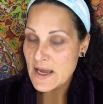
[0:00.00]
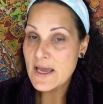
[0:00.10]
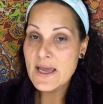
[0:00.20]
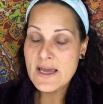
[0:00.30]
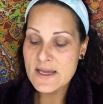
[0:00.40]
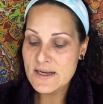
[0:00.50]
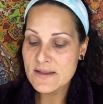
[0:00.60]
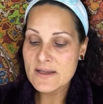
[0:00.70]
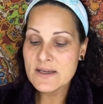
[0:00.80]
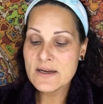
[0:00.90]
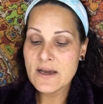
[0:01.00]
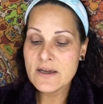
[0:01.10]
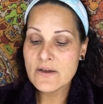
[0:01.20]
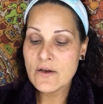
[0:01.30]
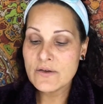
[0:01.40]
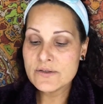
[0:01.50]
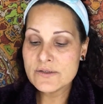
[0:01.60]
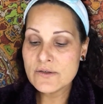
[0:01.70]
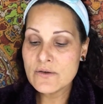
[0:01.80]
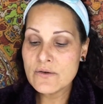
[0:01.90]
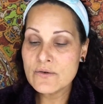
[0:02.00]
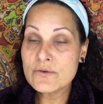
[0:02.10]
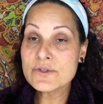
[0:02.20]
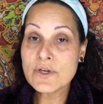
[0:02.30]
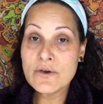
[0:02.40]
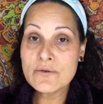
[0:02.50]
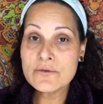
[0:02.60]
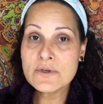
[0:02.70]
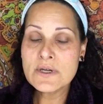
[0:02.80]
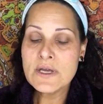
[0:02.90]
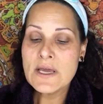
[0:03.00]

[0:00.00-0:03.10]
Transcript: And then I also tone,